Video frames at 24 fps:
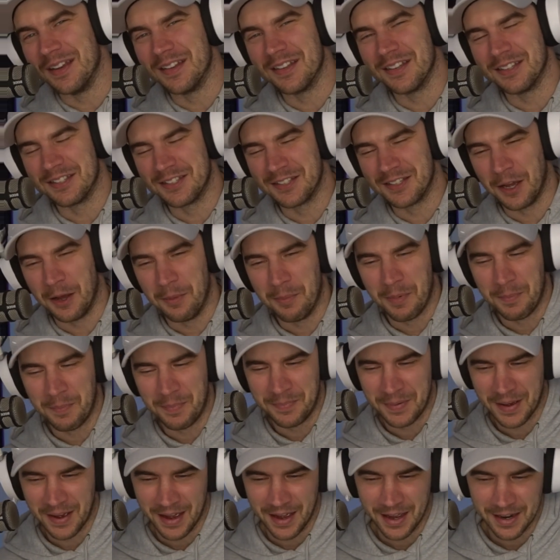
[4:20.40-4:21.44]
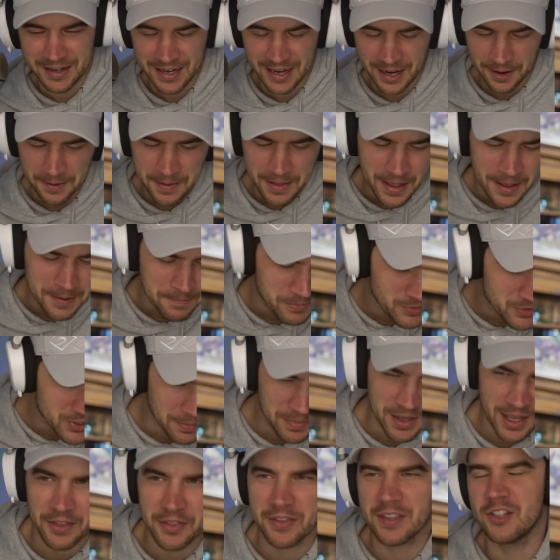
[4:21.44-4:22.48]
subpar. Now, some of
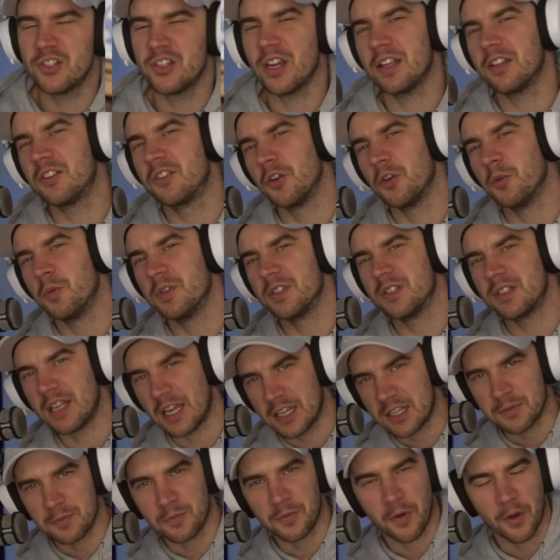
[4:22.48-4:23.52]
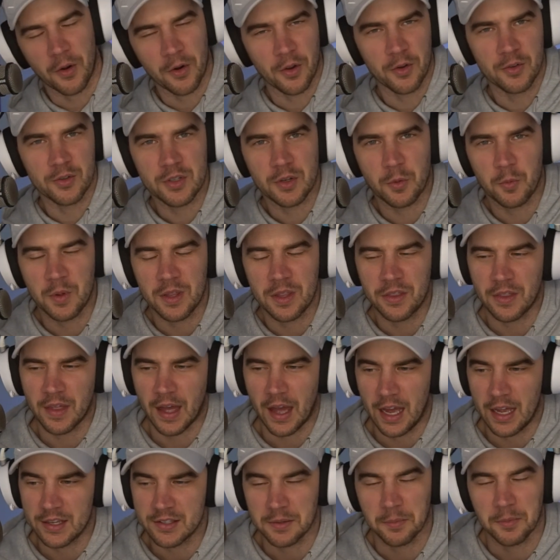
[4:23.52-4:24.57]
the other things you had to do was take some photos with
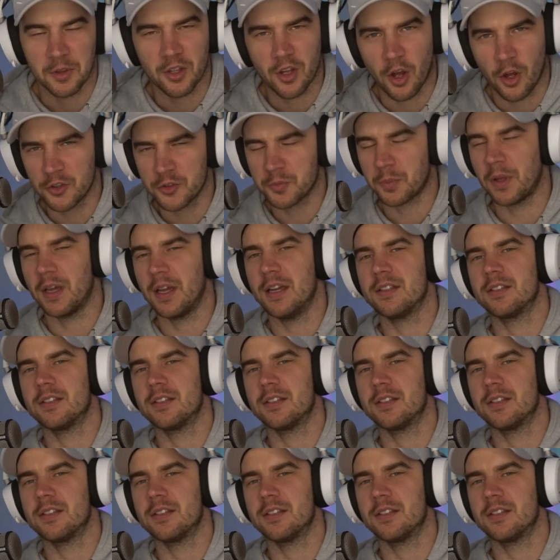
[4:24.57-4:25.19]
some of the cosplayers